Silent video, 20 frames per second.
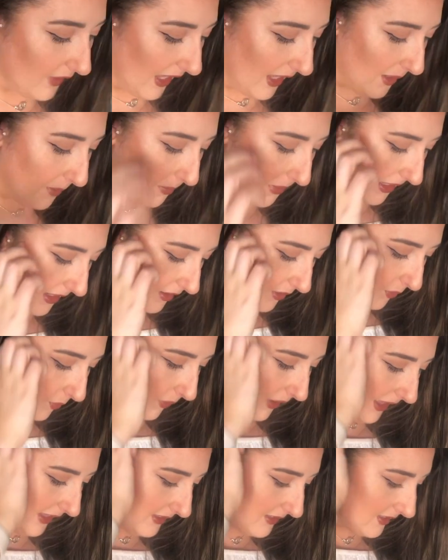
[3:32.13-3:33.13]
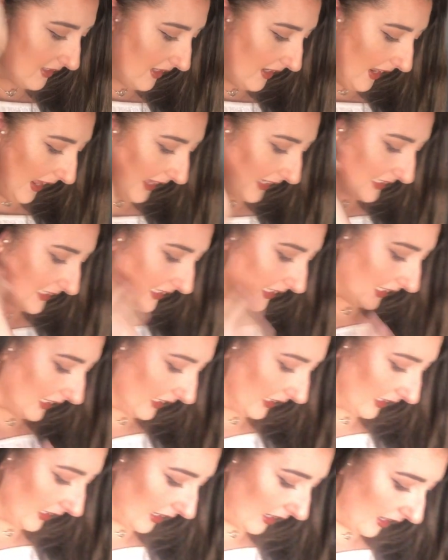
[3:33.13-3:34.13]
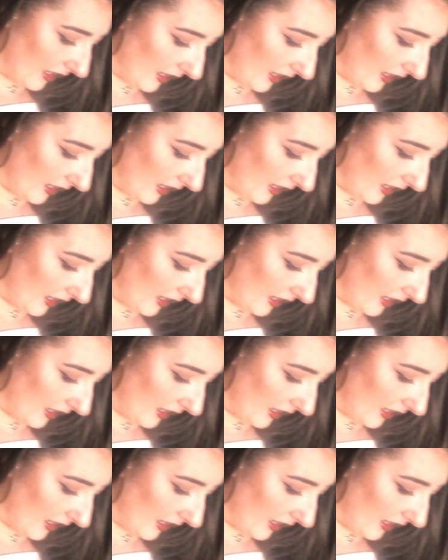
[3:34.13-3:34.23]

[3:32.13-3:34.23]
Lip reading: Getting a pin. Okay, so the next thing